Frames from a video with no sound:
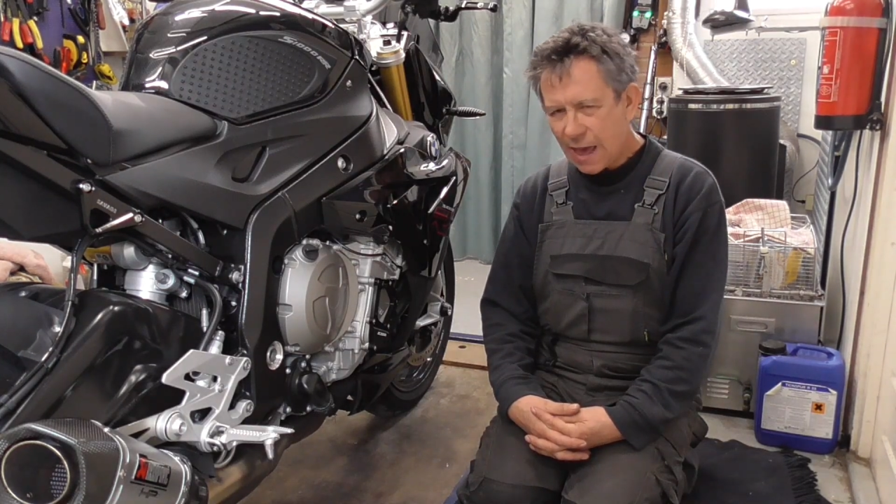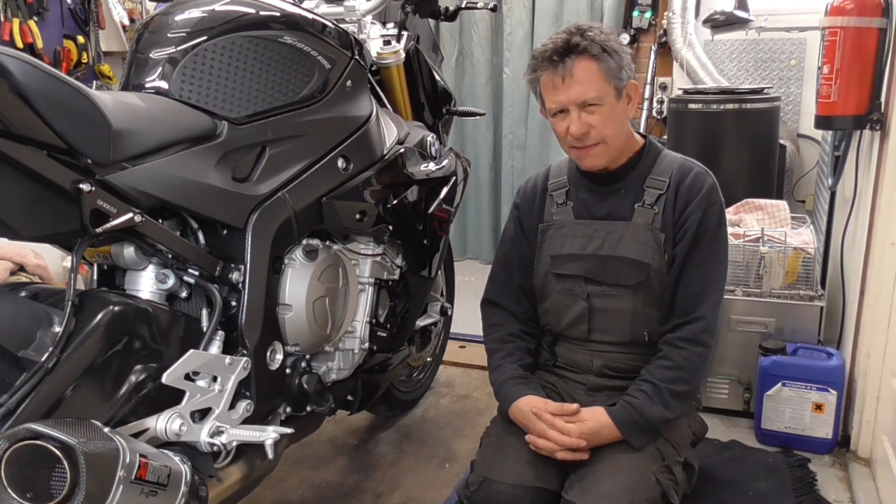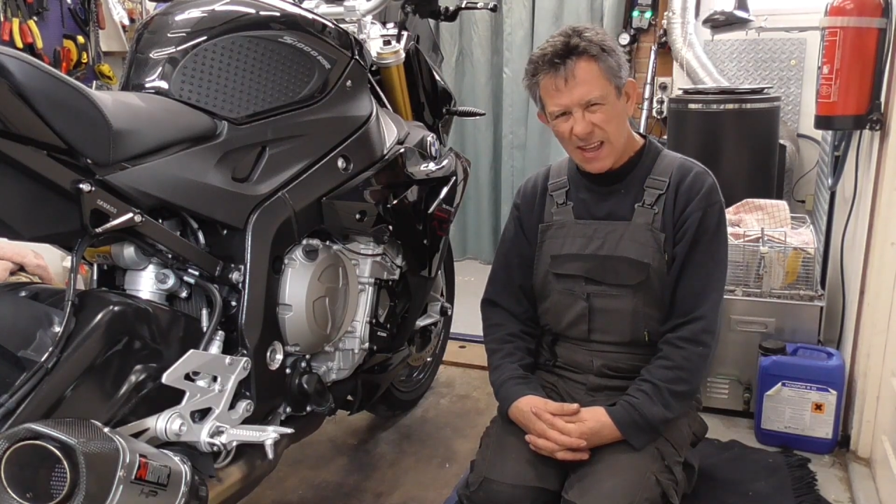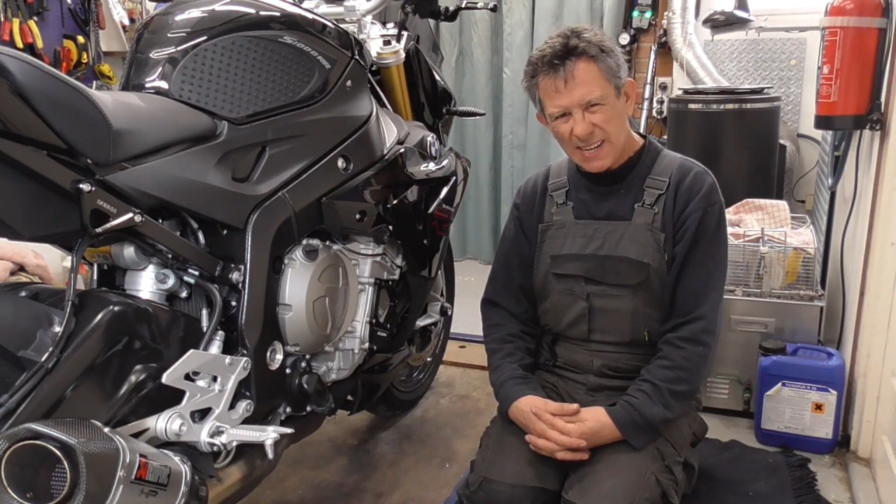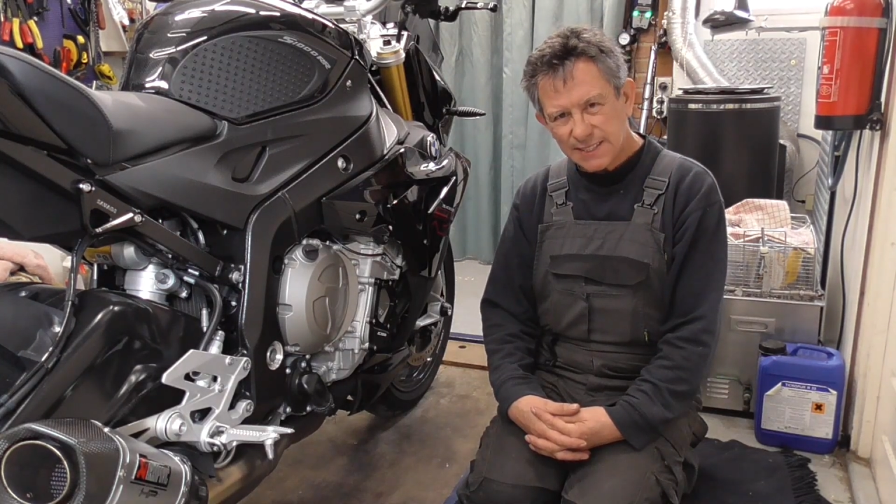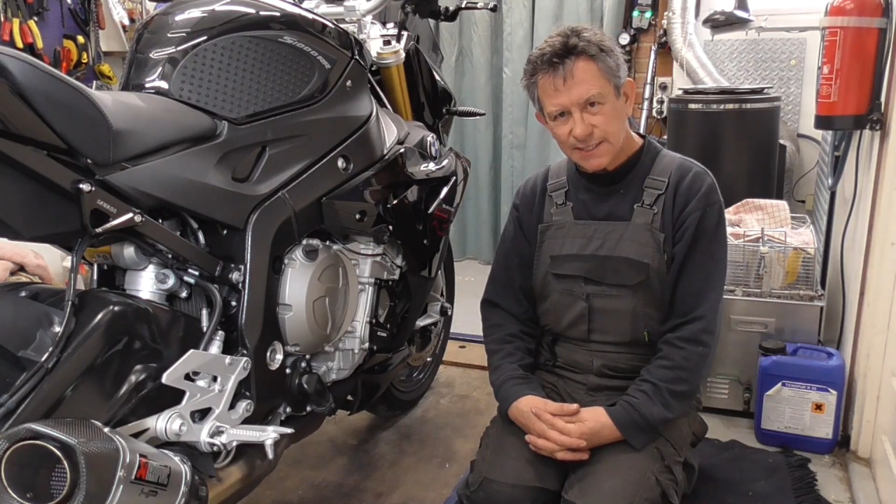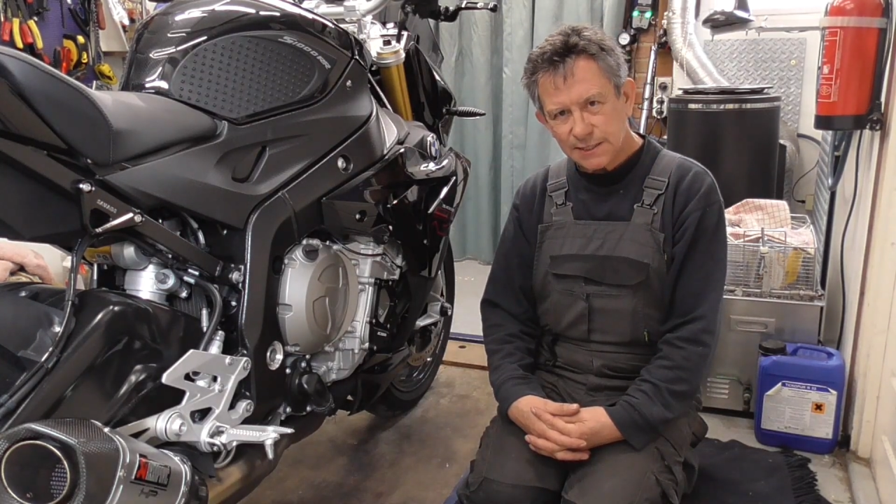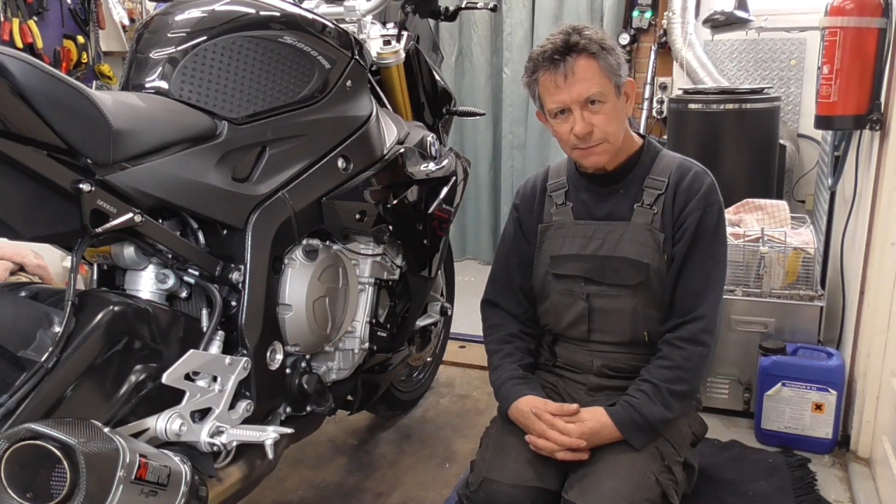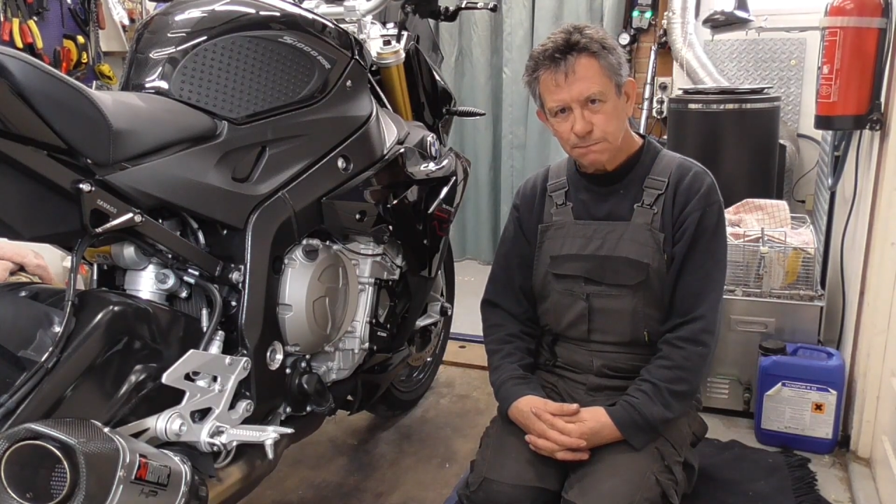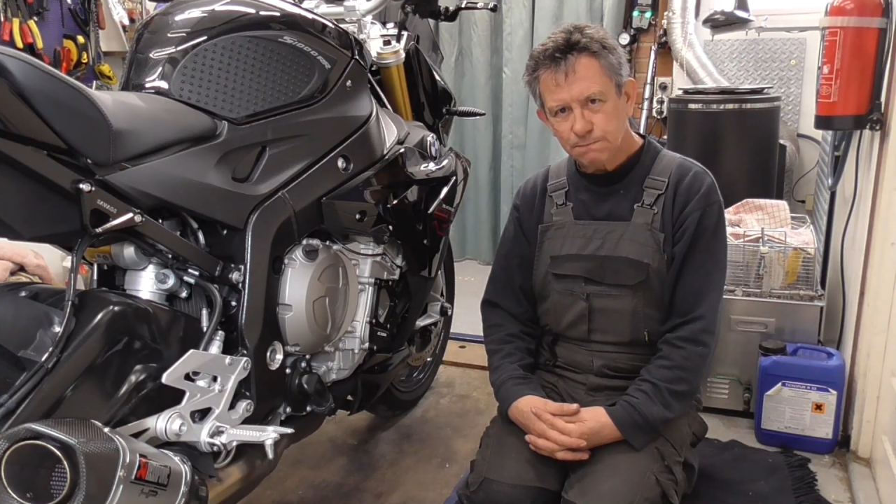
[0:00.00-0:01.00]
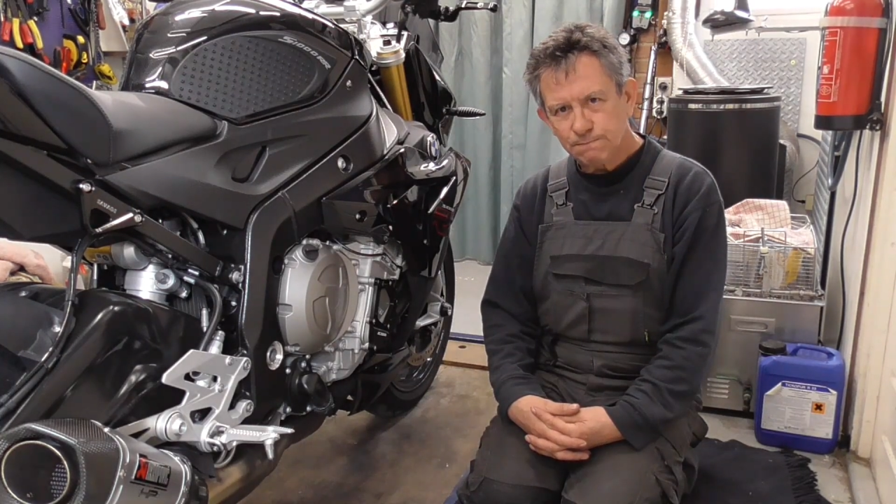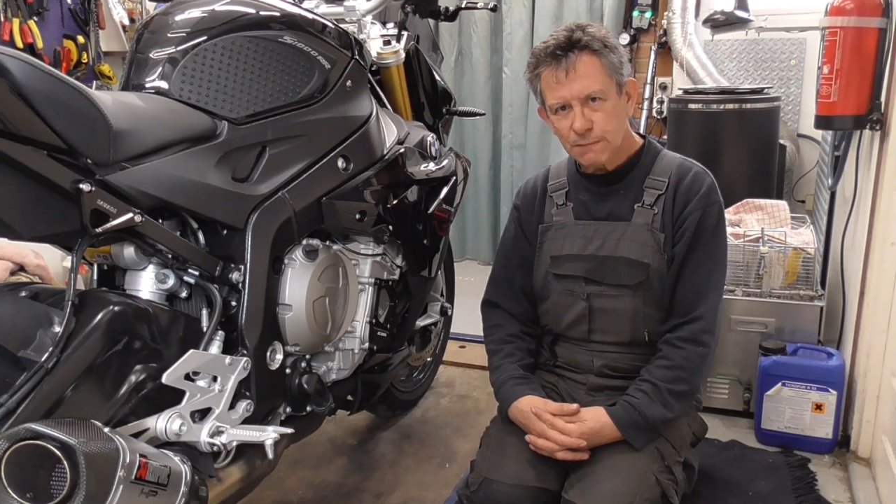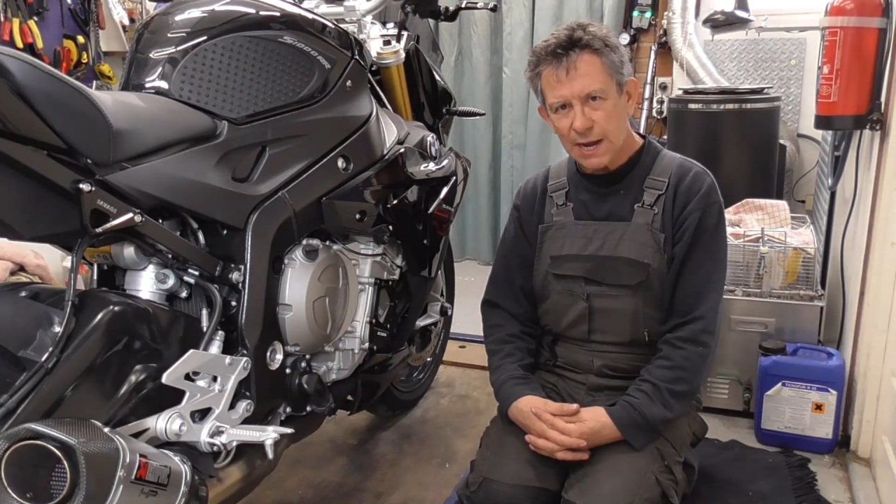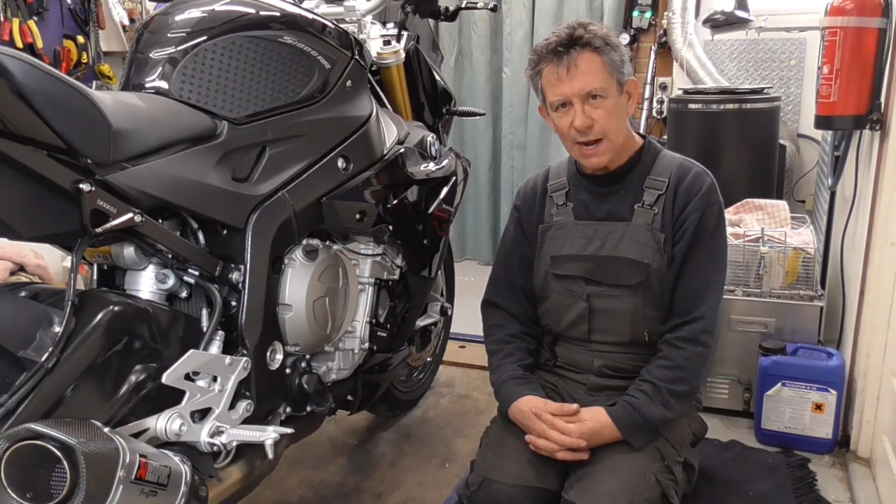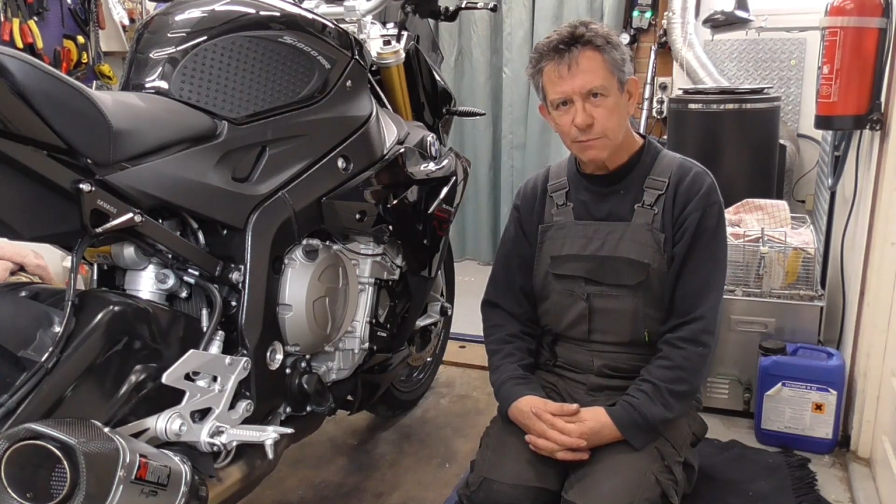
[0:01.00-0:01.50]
and that's, and